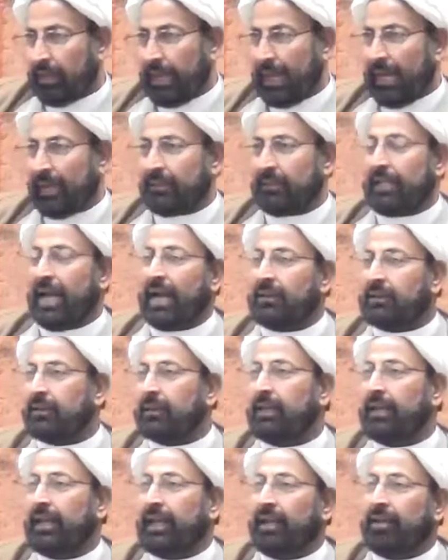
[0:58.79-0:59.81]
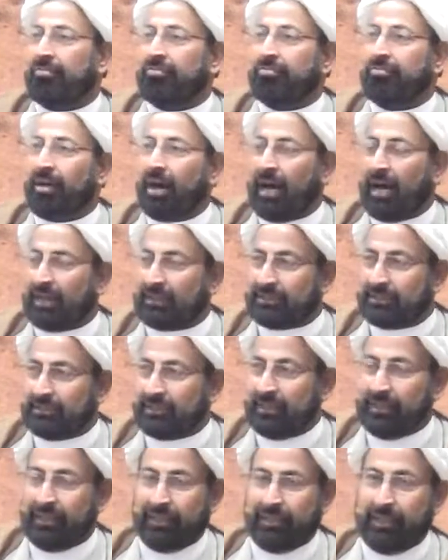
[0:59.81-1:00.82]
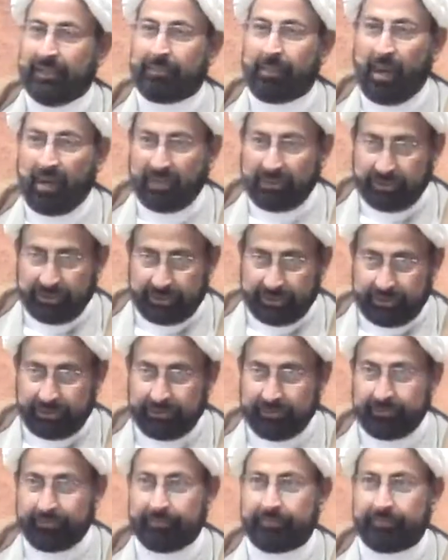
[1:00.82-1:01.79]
And that grave was demolished,